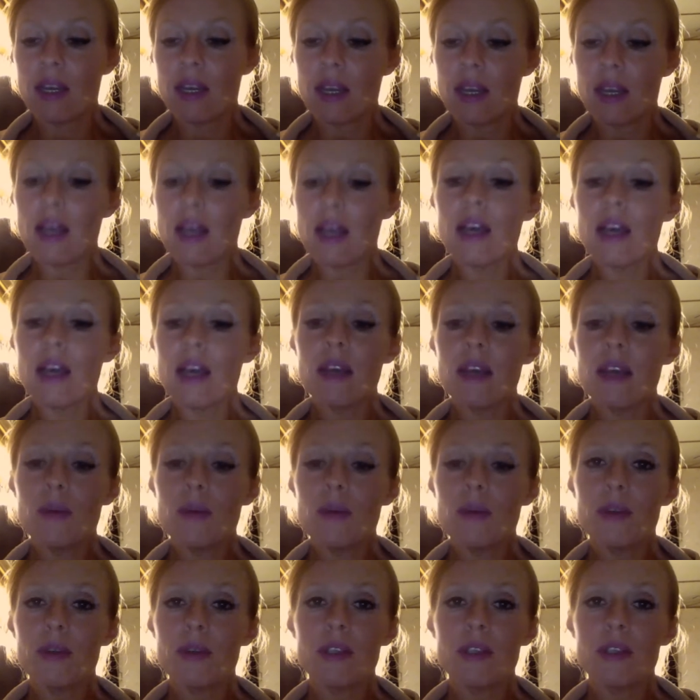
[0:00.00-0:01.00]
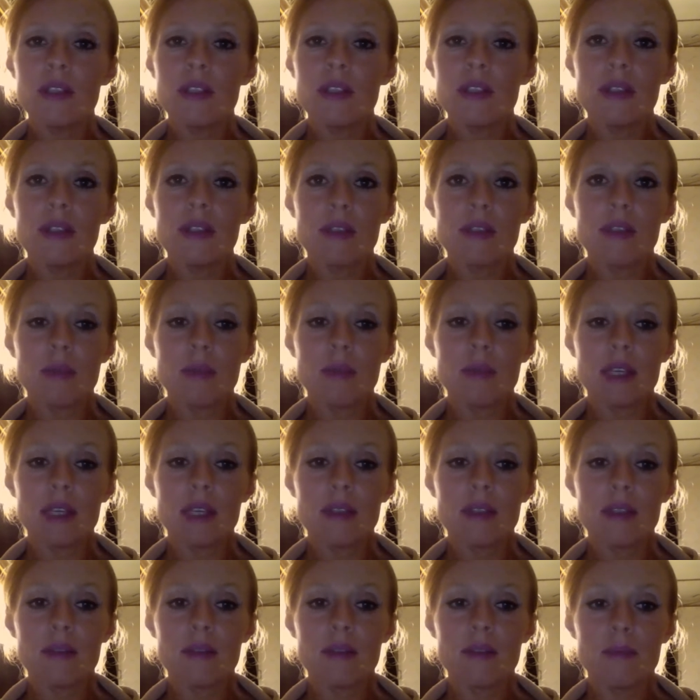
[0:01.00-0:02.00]
I wouldn't
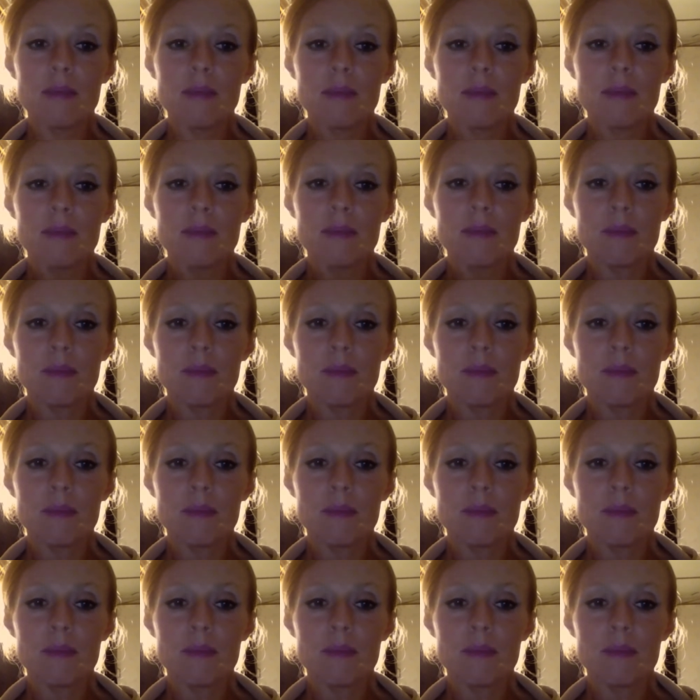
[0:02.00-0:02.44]
spend